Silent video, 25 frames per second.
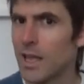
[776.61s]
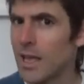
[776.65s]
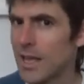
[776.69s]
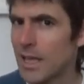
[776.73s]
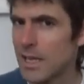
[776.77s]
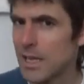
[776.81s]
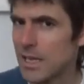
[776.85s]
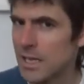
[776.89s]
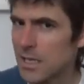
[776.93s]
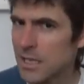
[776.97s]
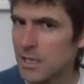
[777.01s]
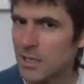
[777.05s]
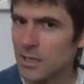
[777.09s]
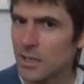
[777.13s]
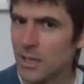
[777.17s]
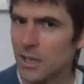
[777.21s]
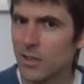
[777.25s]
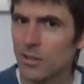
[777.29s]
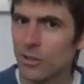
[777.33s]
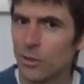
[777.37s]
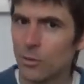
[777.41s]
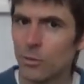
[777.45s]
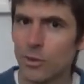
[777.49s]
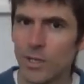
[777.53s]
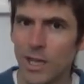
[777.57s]
here
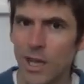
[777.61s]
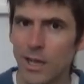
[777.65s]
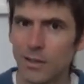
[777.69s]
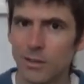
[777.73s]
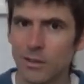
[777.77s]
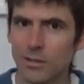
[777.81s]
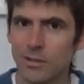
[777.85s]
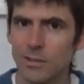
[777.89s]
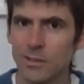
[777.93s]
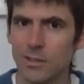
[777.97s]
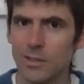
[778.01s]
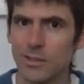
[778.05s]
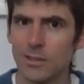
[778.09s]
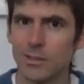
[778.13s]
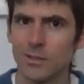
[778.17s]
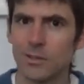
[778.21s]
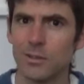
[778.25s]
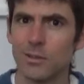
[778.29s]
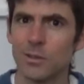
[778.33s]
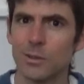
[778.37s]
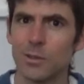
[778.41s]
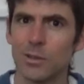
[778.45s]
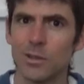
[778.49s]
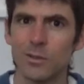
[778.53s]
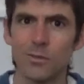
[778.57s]
in the reality
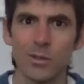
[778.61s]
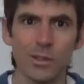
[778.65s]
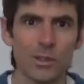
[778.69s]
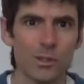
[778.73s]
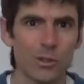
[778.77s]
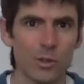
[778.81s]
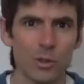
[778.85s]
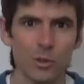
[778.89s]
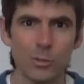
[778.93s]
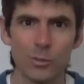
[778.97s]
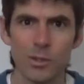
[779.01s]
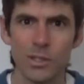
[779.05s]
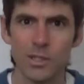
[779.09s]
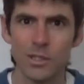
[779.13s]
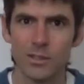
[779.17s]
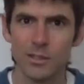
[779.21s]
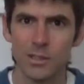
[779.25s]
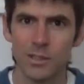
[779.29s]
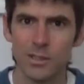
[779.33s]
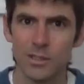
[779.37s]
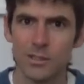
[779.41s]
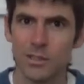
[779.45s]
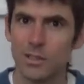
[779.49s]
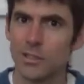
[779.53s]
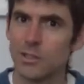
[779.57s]
of a human
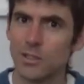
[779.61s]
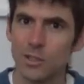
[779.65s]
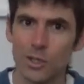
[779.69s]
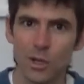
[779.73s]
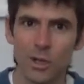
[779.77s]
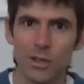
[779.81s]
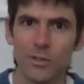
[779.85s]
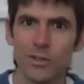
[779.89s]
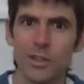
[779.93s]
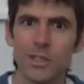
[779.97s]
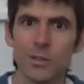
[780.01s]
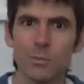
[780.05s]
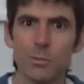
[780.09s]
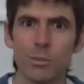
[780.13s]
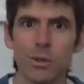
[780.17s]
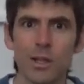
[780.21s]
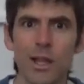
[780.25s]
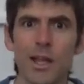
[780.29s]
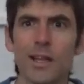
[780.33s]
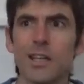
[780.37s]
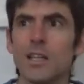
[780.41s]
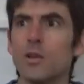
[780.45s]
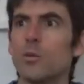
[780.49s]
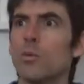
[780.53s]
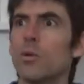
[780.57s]
existence on this
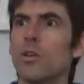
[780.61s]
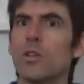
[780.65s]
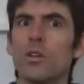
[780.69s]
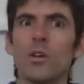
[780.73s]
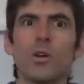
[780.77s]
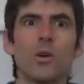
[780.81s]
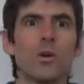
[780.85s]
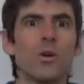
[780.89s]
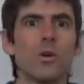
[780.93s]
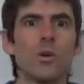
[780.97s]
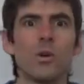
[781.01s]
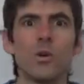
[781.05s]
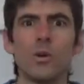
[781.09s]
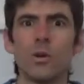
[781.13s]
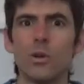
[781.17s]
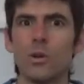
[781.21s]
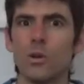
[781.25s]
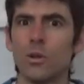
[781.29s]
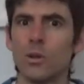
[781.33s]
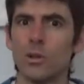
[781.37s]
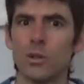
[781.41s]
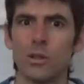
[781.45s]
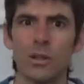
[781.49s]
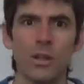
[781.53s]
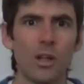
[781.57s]
planet with
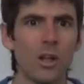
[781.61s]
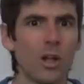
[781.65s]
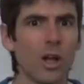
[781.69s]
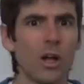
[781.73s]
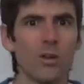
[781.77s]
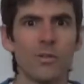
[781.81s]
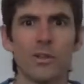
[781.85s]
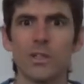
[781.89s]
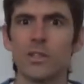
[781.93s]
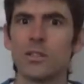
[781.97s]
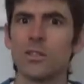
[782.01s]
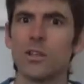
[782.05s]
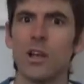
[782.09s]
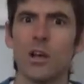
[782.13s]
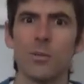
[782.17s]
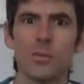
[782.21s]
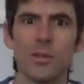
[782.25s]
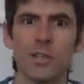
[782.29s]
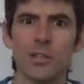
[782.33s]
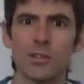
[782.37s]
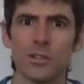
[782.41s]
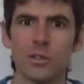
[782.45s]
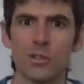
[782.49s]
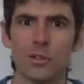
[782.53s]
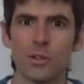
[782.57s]
all of its
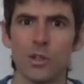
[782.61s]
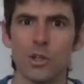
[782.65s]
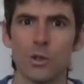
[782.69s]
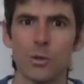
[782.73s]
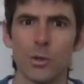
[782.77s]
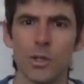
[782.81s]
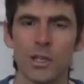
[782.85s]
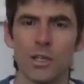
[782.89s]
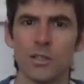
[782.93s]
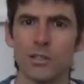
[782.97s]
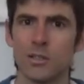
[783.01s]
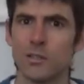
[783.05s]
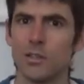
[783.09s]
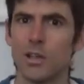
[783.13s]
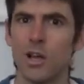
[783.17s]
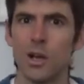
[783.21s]
comings and goings and